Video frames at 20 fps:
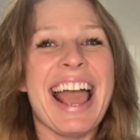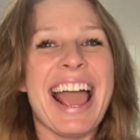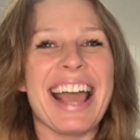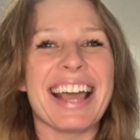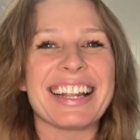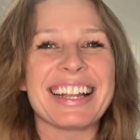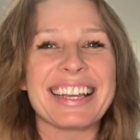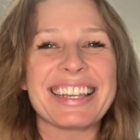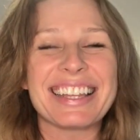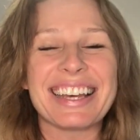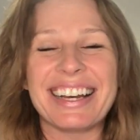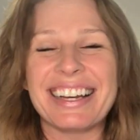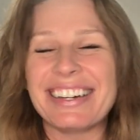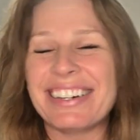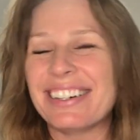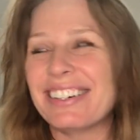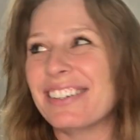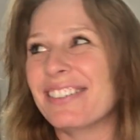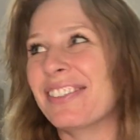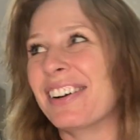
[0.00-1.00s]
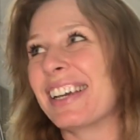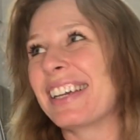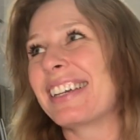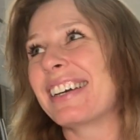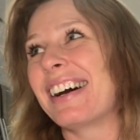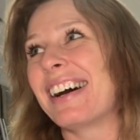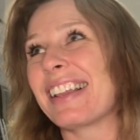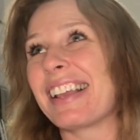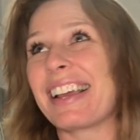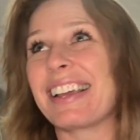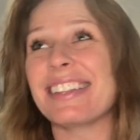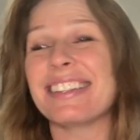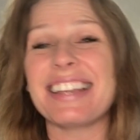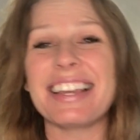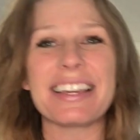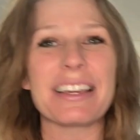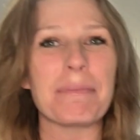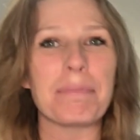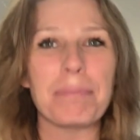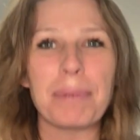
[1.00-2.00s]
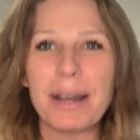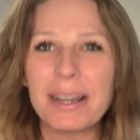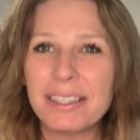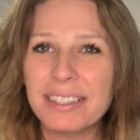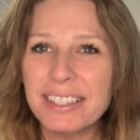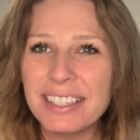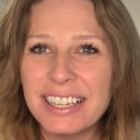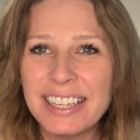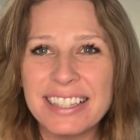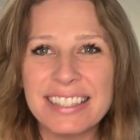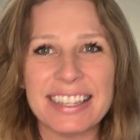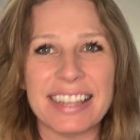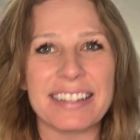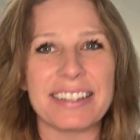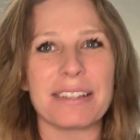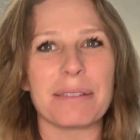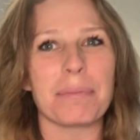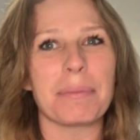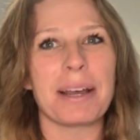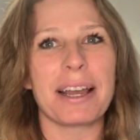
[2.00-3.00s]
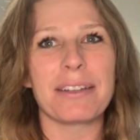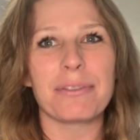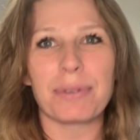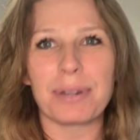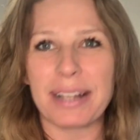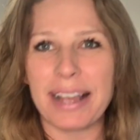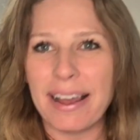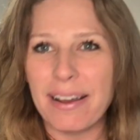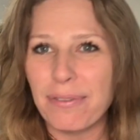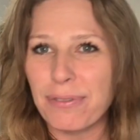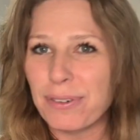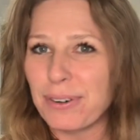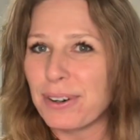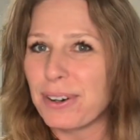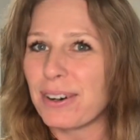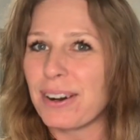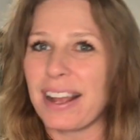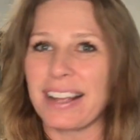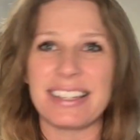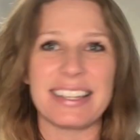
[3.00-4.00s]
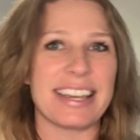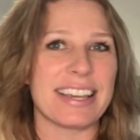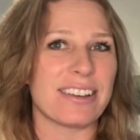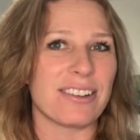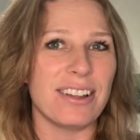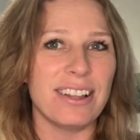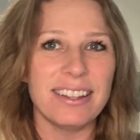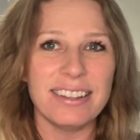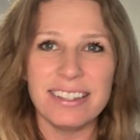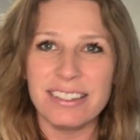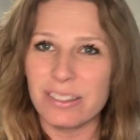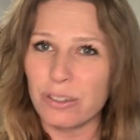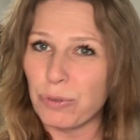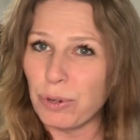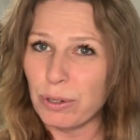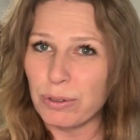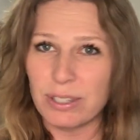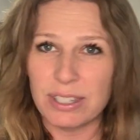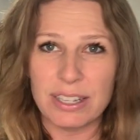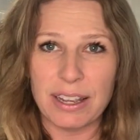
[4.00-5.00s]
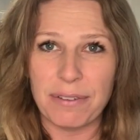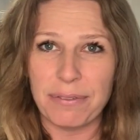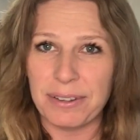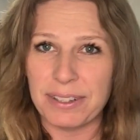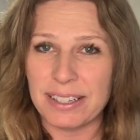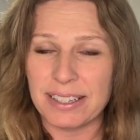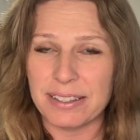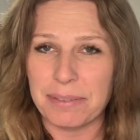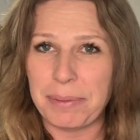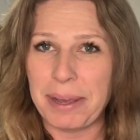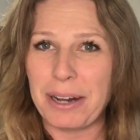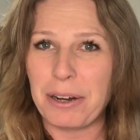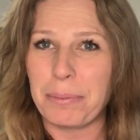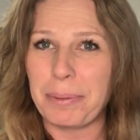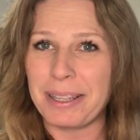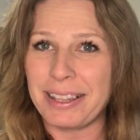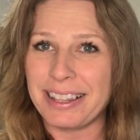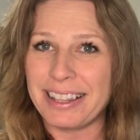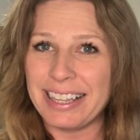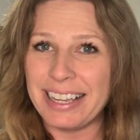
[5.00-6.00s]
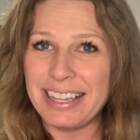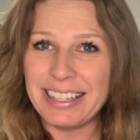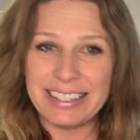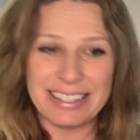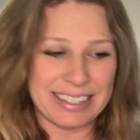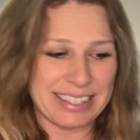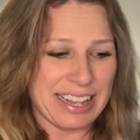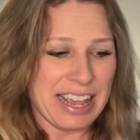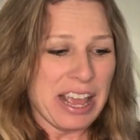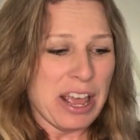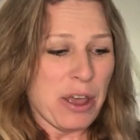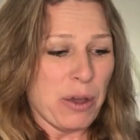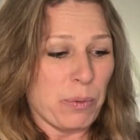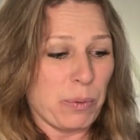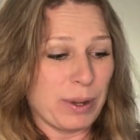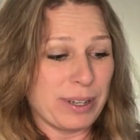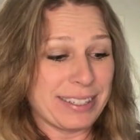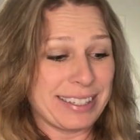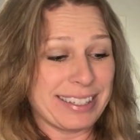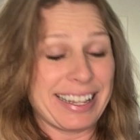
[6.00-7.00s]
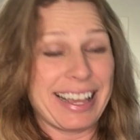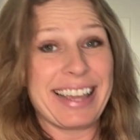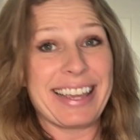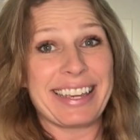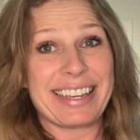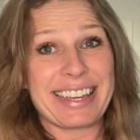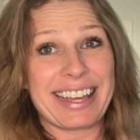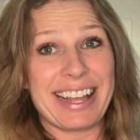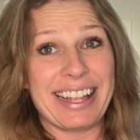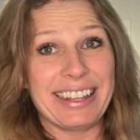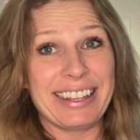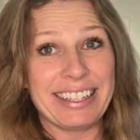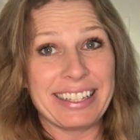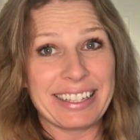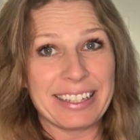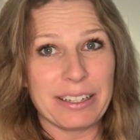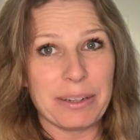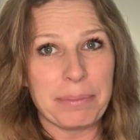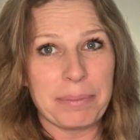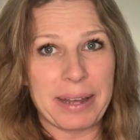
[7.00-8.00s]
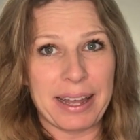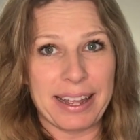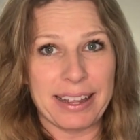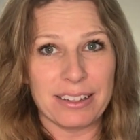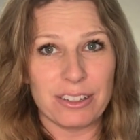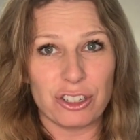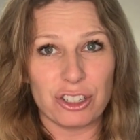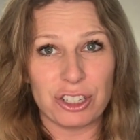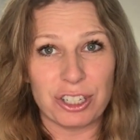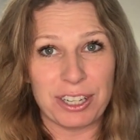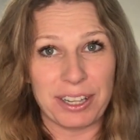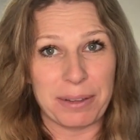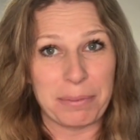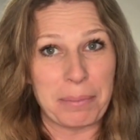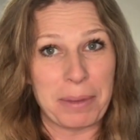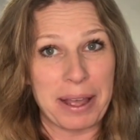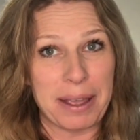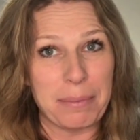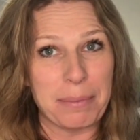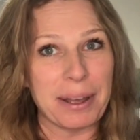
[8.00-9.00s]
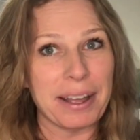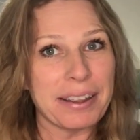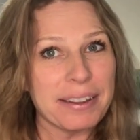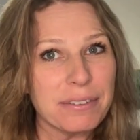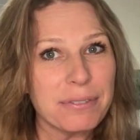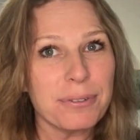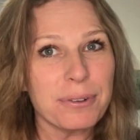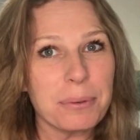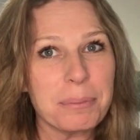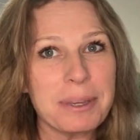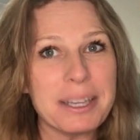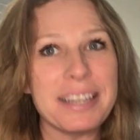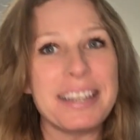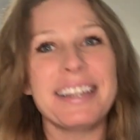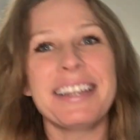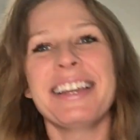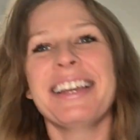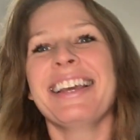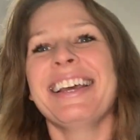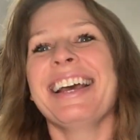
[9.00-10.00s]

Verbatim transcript: And I thought, oh my god, I had taken Buckley's, I didn't mind whatever, I take all this gross stuff, it doesn't matter, but this was like a little much in my mind for me.